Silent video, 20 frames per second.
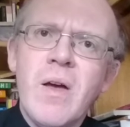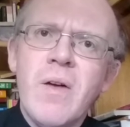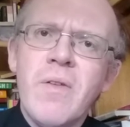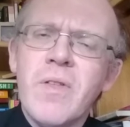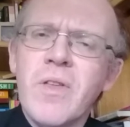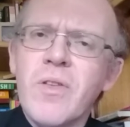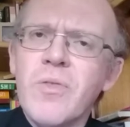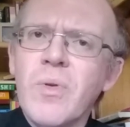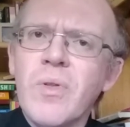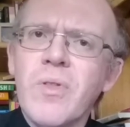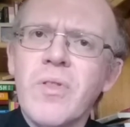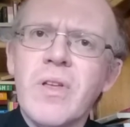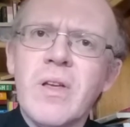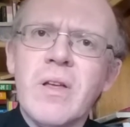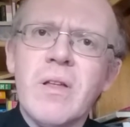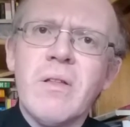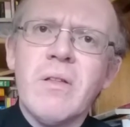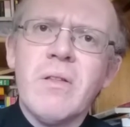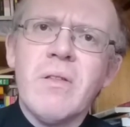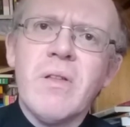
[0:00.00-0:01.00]
There's one
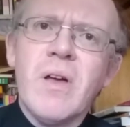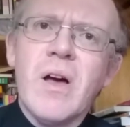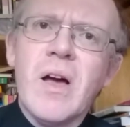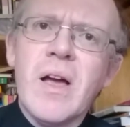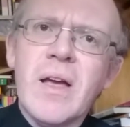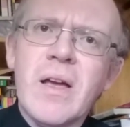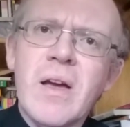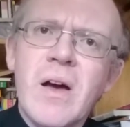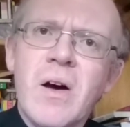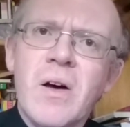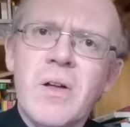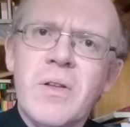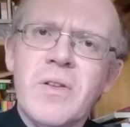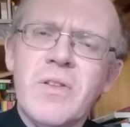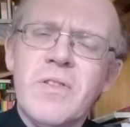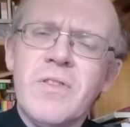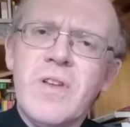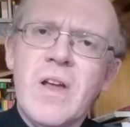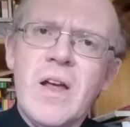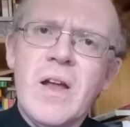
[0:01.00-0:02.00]
thing that I can't
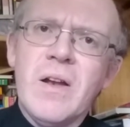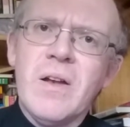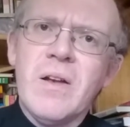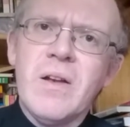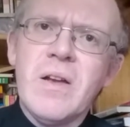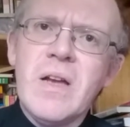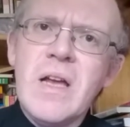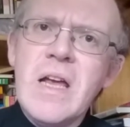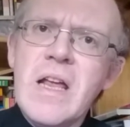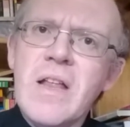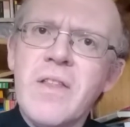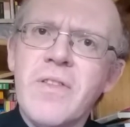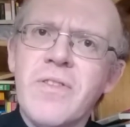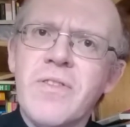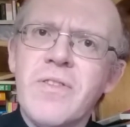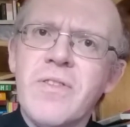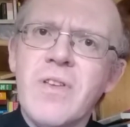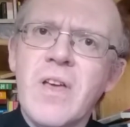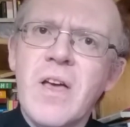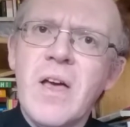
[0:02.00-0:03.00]
stand.
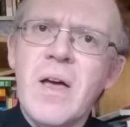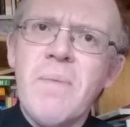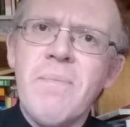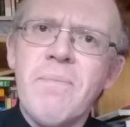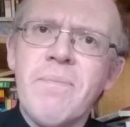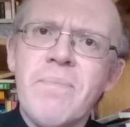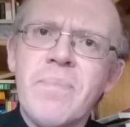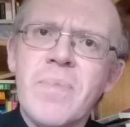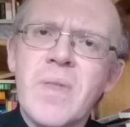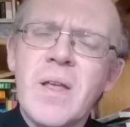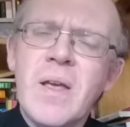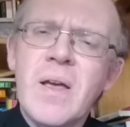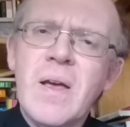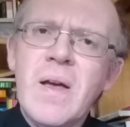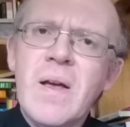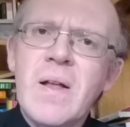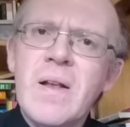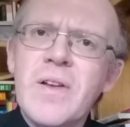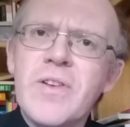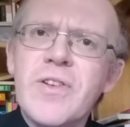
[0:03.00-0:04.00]
It's
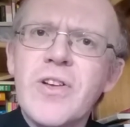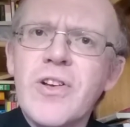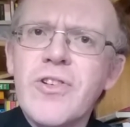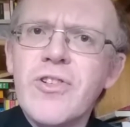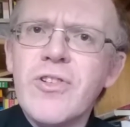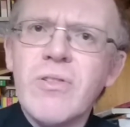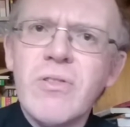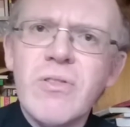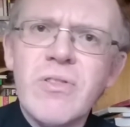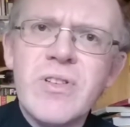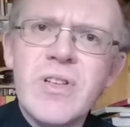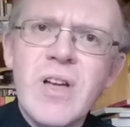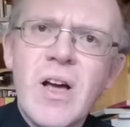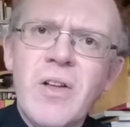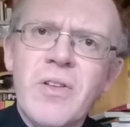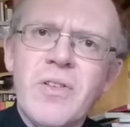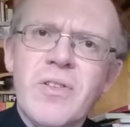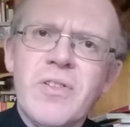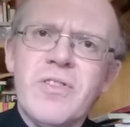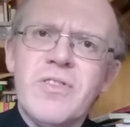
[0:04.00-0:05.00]
liturgical
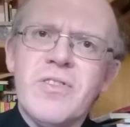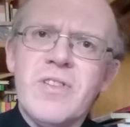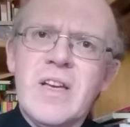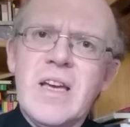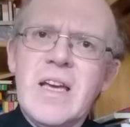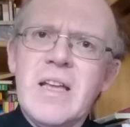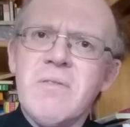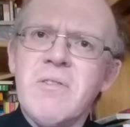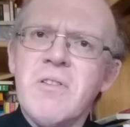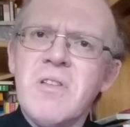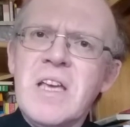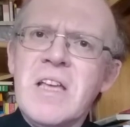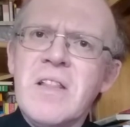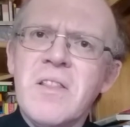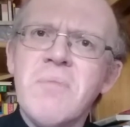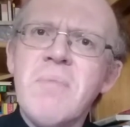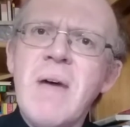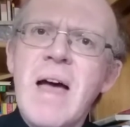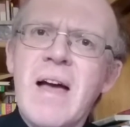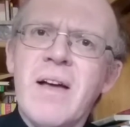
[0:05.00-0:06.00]
dancing in
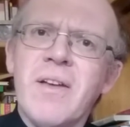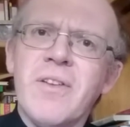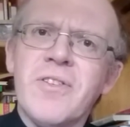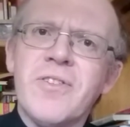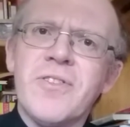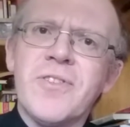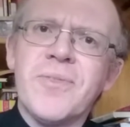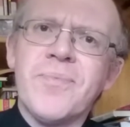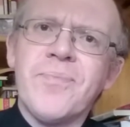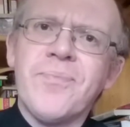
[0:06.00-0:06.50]
the Mass.